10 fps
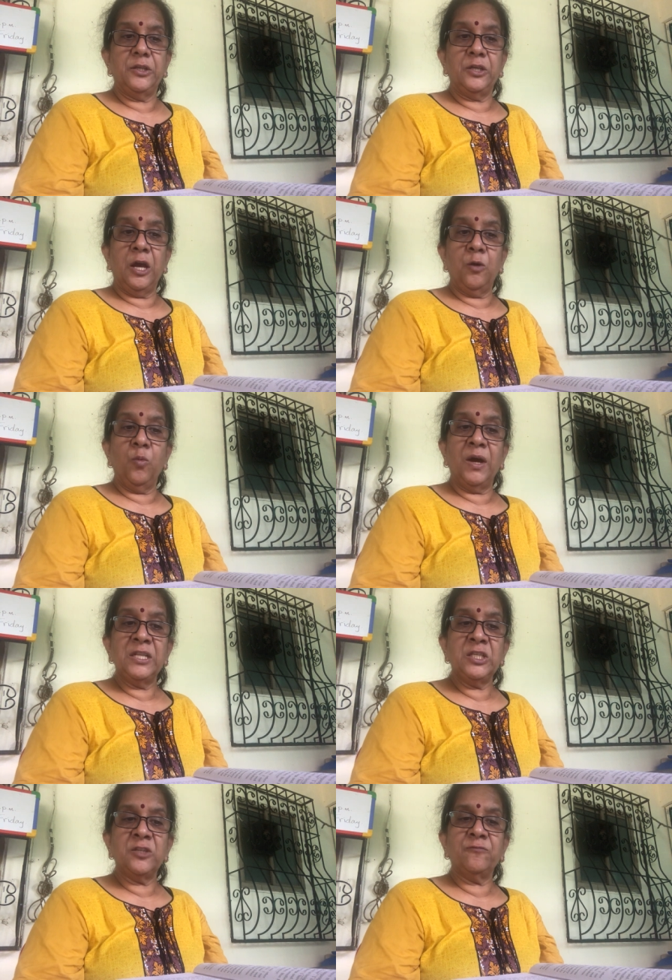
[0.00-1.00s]
Young
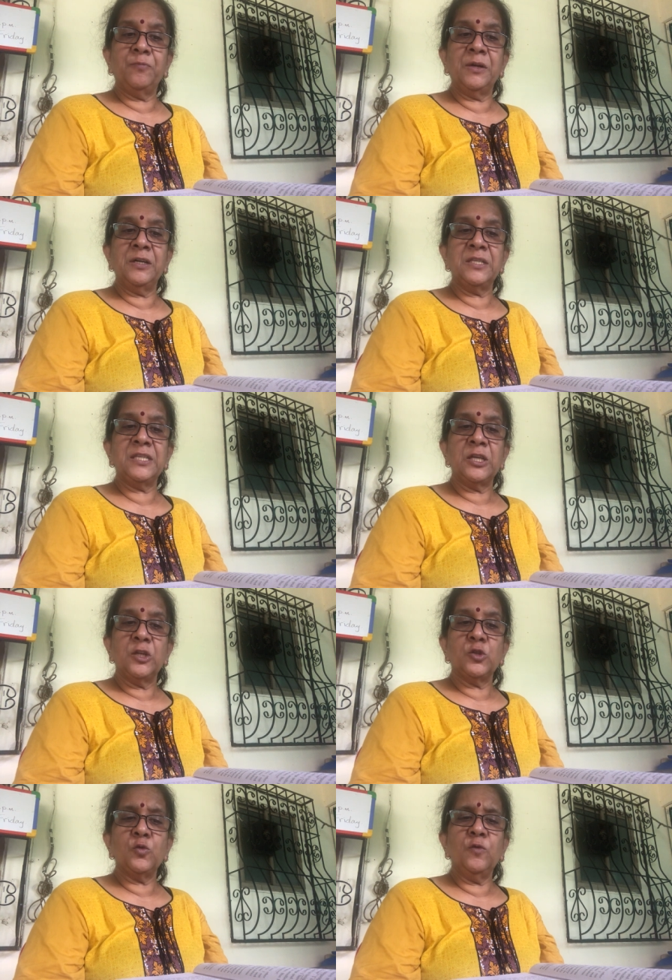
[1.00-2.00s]
ones of birds
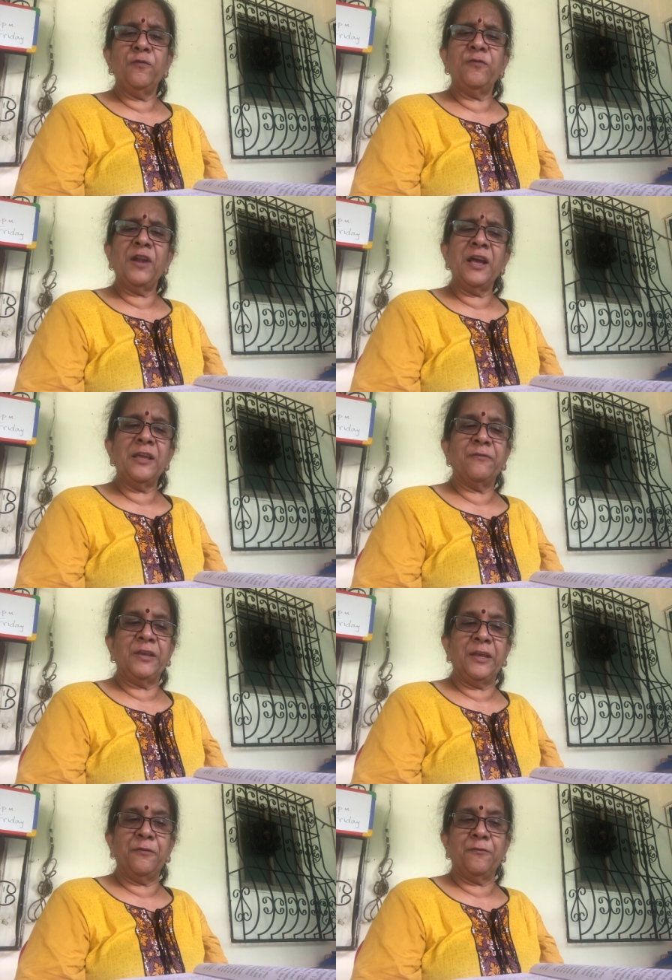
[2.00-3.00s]
soon fly
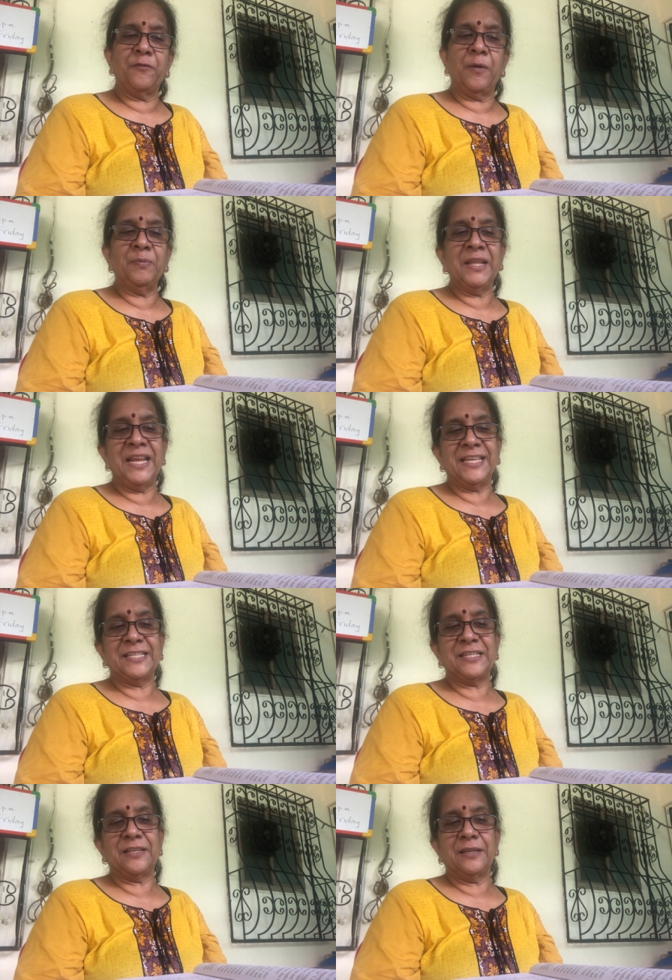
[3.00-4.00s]
away from the nest.